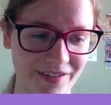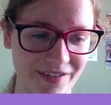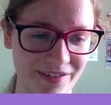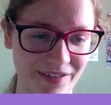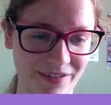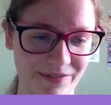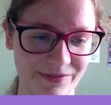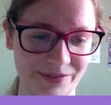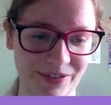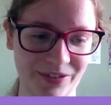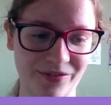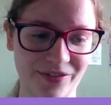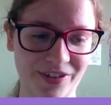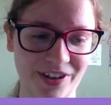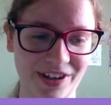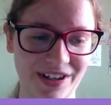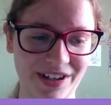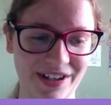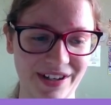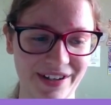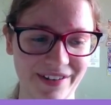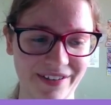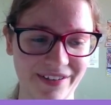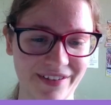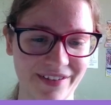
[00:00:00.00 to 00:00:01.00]
just
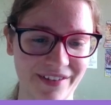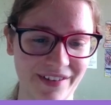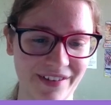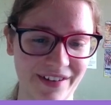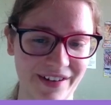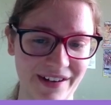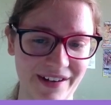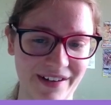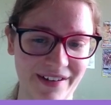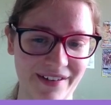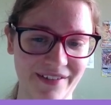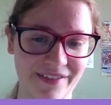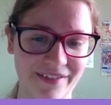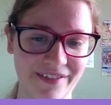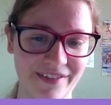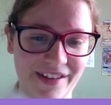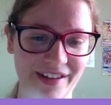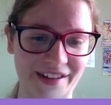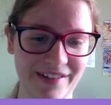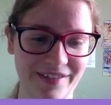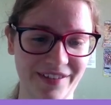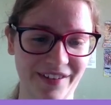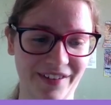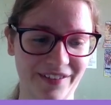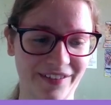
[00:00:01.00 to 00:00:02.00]
realised
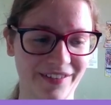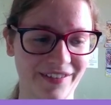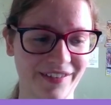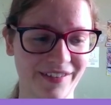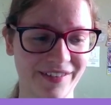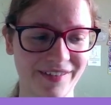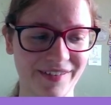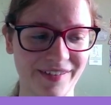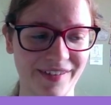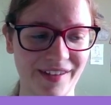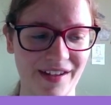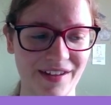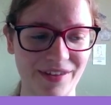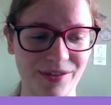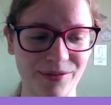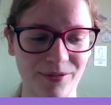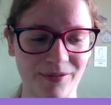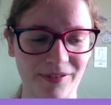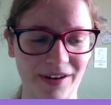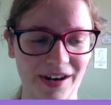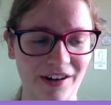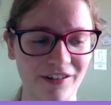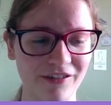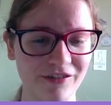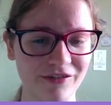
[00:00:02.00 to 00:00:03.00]
it doesn't say
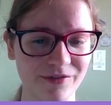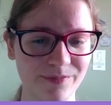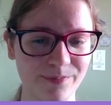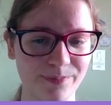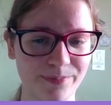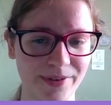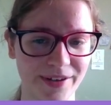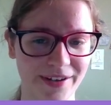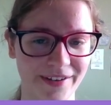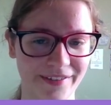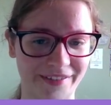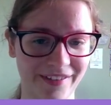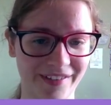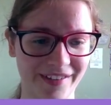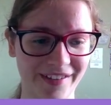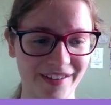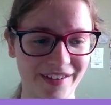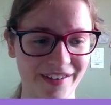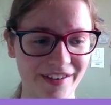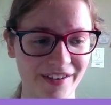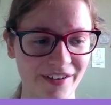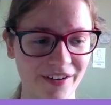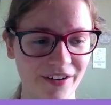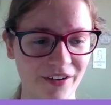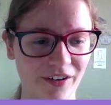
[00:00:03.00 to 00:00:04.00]
throughout, but
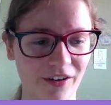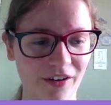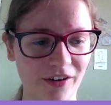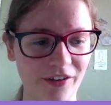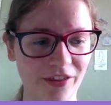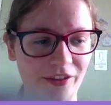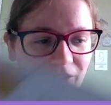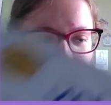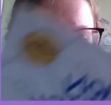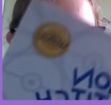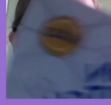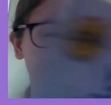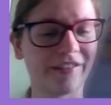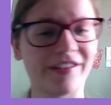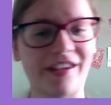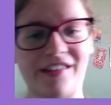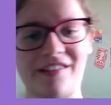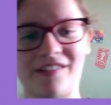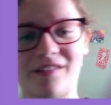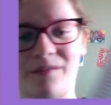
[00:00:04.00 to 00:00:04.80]
on the contents